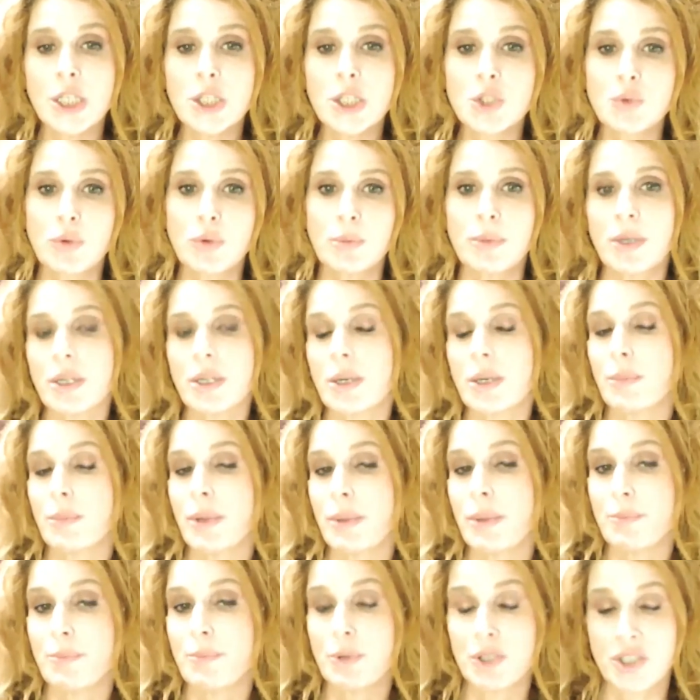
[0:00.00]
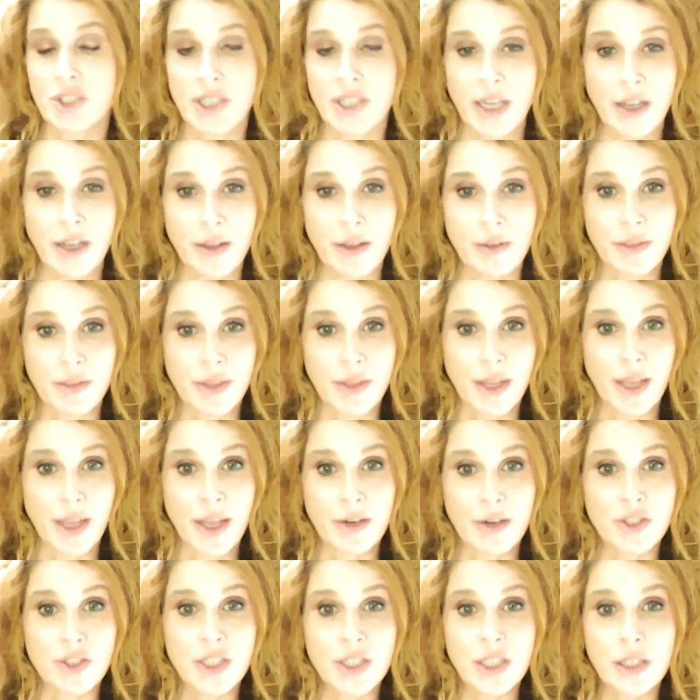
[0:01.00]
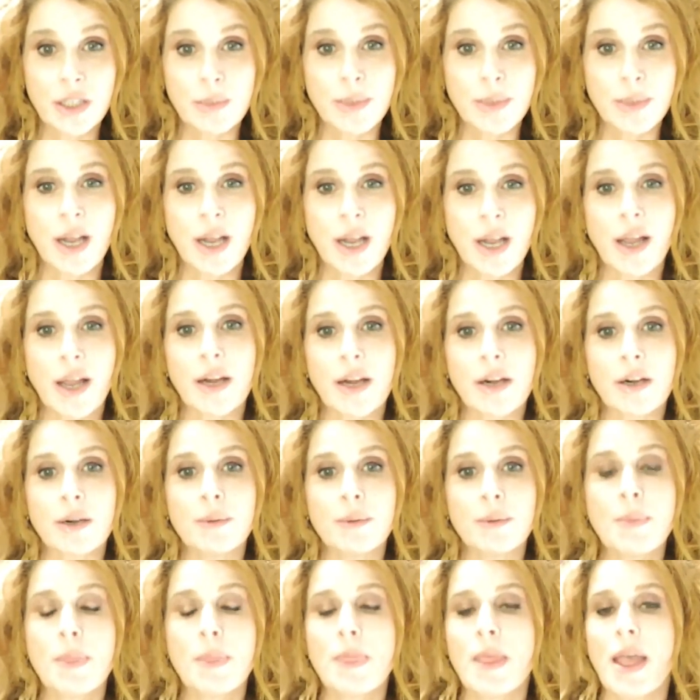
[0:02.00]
So we might we push the, the energy a little bit higher,